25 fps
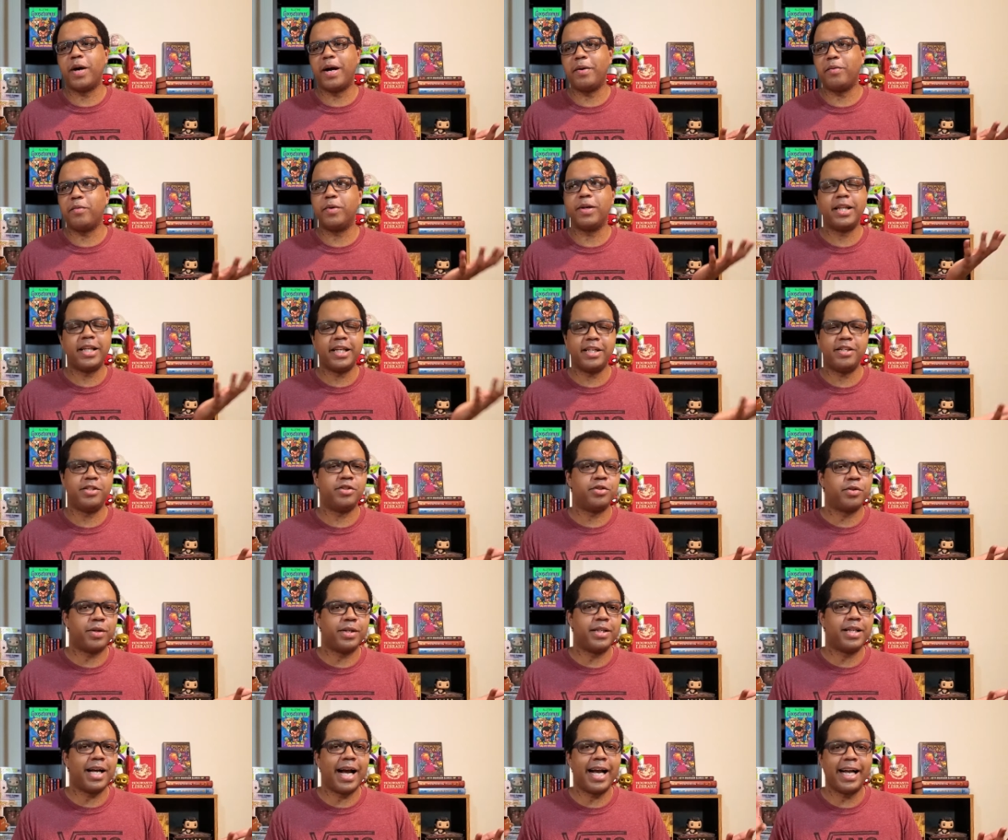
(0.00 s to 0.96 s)
I really
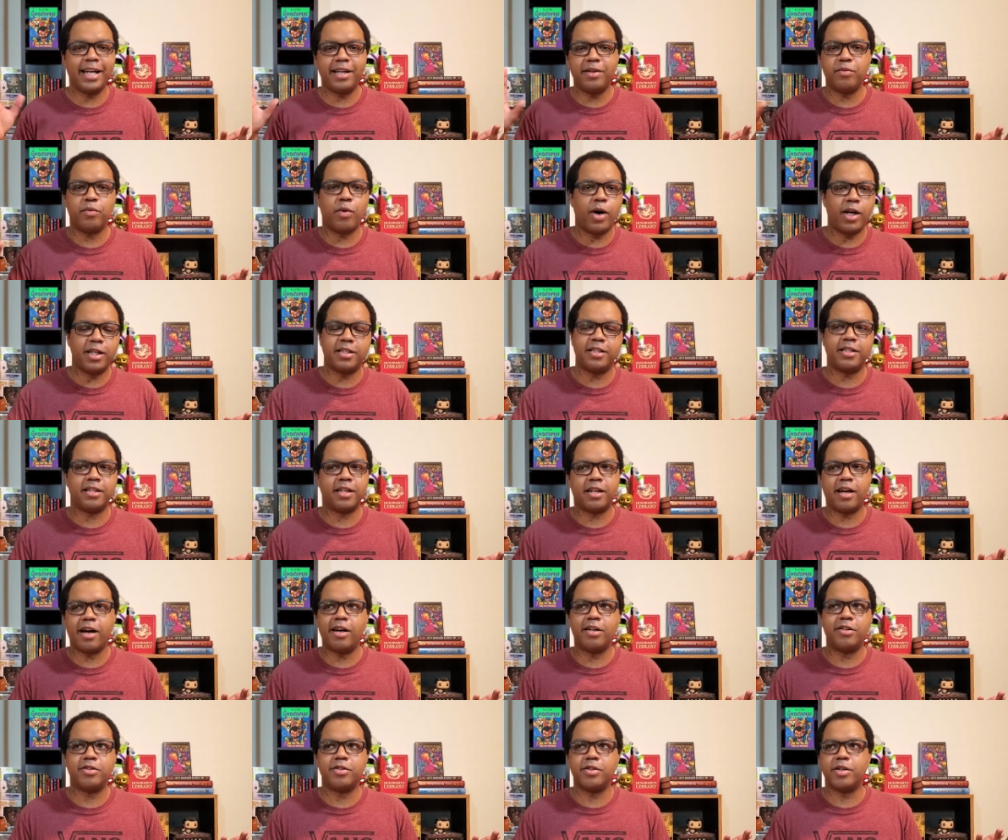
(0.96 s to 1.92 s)
enjoyed that. I can watch the
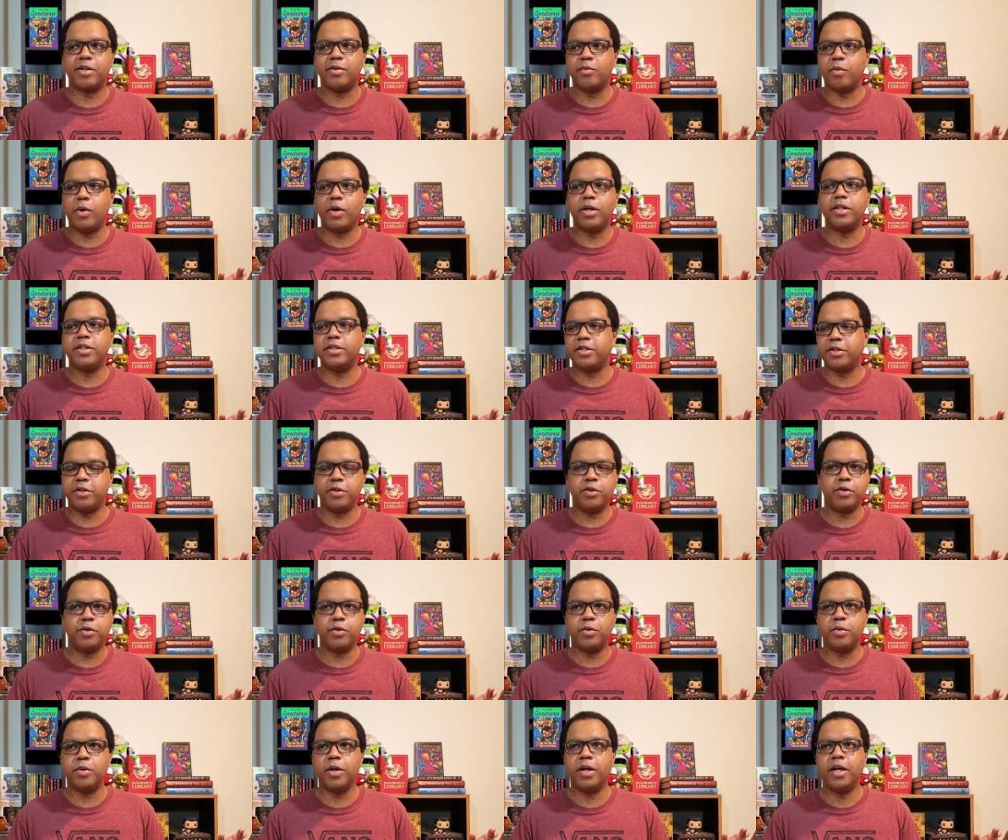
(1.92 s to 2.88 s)
Conjuring 1,
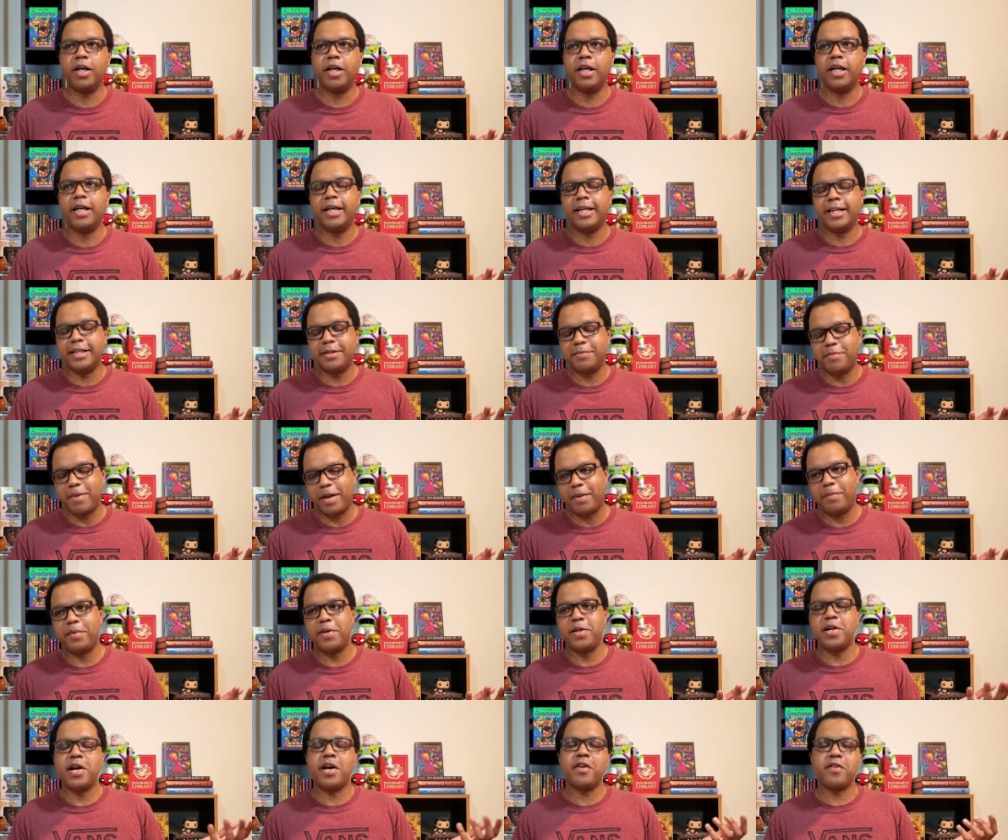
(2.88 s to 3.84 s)
2,
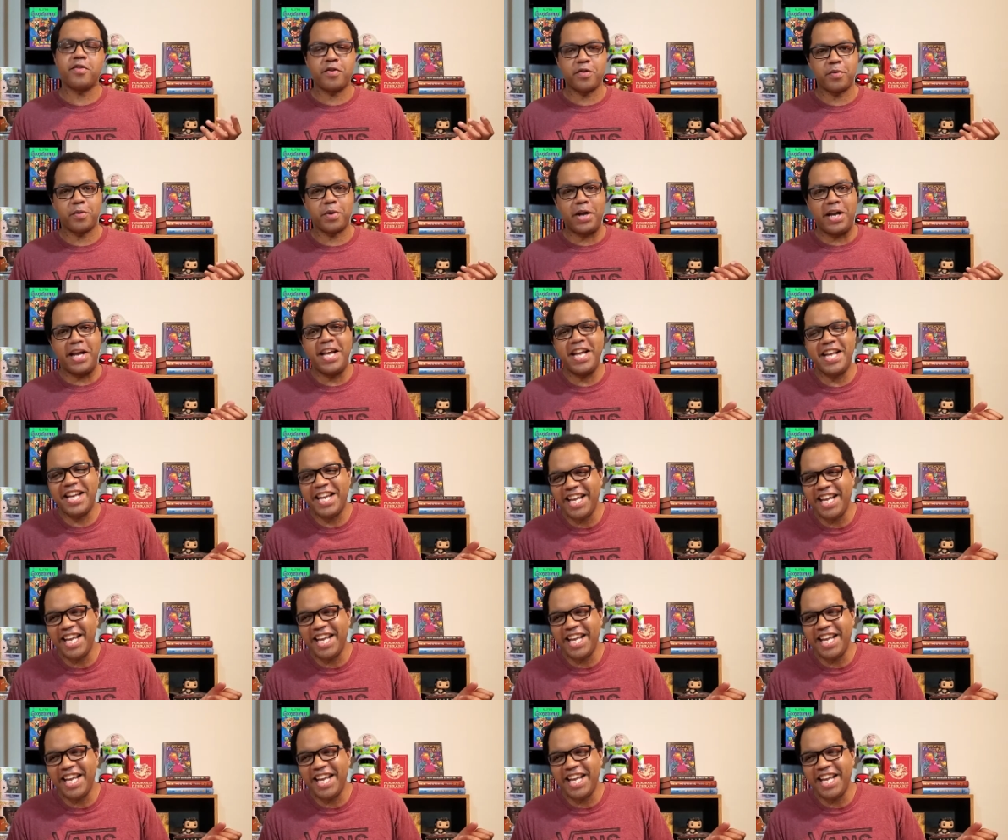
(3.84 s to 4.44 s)
maybe not 3,